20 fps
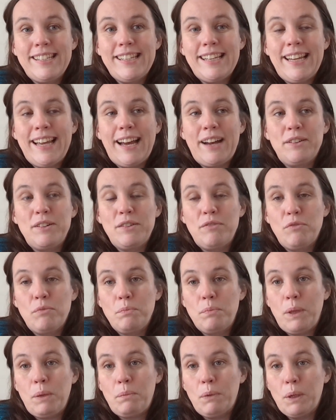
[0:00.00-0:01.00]
see how
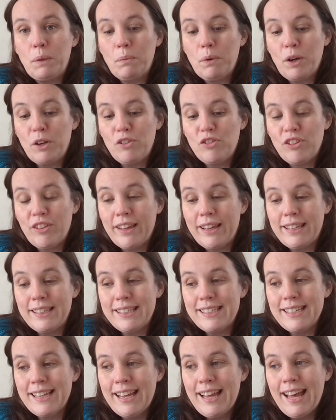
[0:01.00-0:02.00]
different people approach
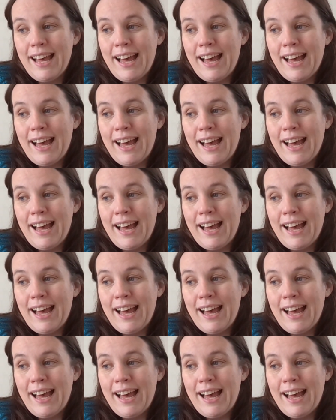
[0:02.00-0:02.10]
things.